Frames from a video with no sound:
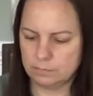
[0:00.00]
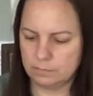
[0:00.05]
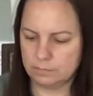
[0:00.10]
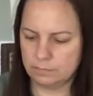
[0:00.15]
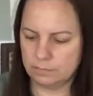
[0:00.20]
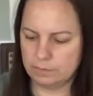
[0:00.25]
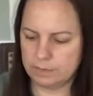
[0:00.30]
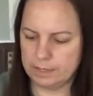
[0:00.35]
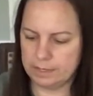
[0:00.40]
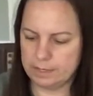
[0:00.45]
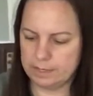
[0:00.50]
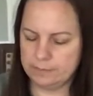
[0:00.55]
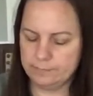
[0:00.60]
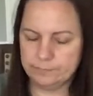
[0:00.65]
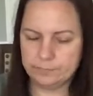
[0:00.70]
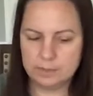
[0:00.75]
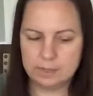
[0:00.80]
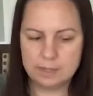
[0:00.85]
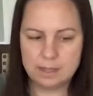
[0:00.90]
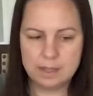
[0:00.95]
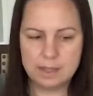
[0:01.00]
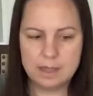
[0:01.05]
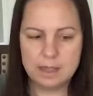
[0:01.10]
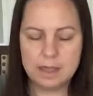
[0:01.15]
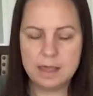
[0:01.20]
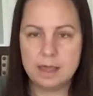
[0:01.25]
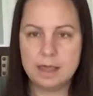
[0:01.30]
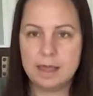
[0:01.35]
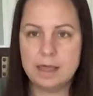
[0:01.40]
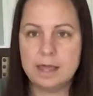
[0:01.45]
Okay?
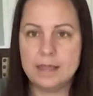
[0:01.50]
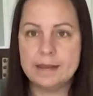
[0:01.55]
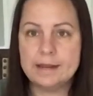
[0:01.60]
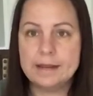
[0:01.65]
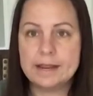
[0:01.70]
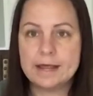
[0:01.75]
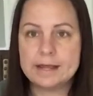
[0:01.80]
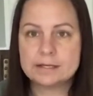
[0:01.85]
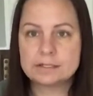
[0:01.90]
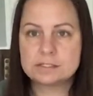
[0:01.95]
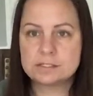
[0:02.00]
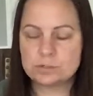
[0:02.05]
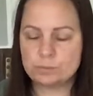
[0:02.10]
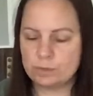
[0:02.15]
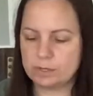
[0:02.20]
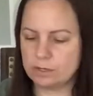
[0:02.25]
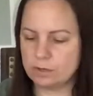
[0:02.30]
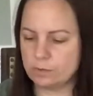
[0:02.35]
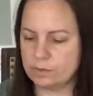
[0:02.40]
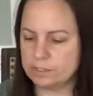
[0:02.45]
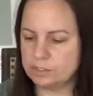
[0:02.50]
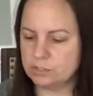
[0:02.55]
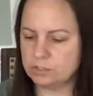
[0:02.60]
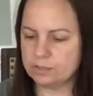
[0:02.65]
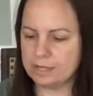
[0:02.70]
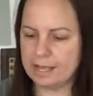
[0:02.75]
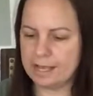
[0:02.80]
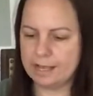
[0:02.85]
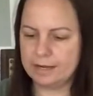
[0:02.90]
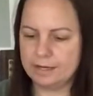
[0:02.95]
And next we're going
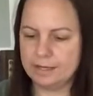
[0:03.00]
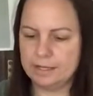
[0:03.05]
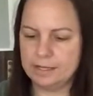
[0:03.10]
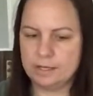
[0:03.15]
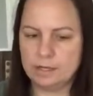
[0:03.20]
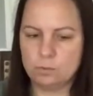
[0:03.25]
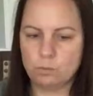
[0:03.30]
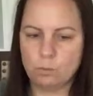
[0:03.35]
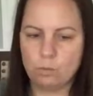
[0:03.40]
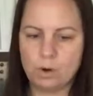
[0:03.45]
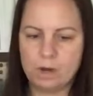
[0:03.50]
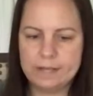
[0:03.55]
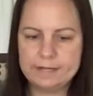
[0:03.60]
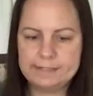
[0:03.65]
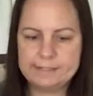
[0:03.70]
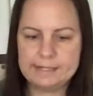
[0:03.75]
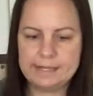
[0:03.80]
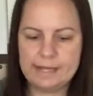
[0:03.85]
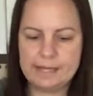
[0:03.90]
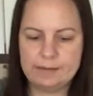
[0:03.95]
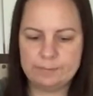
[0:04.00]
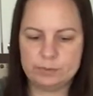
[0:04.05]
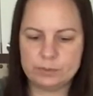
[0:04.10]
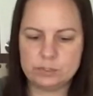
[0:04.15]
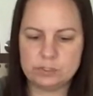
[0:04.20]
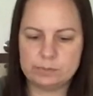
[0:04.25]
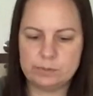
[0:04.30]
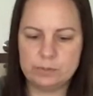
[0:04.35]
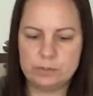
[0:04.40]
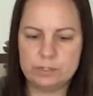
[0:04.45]
to add in 1
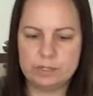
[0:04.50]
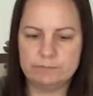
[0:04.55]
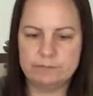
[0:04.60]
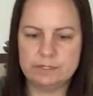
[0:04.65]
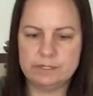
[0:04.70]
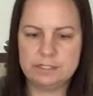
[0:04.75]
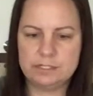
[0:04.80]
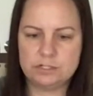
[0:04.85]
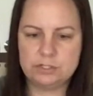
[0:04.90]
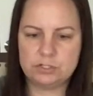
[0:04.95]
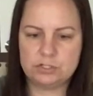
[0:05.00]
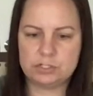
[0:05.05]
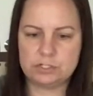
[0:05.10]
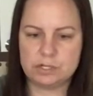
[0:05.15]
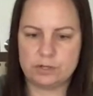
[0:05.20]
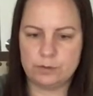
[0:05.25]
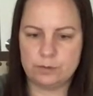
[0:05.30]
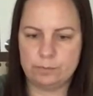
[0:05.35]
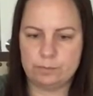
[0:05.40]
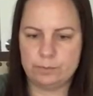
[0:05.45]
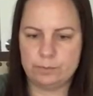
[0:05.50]
tablespoon of the dish soap.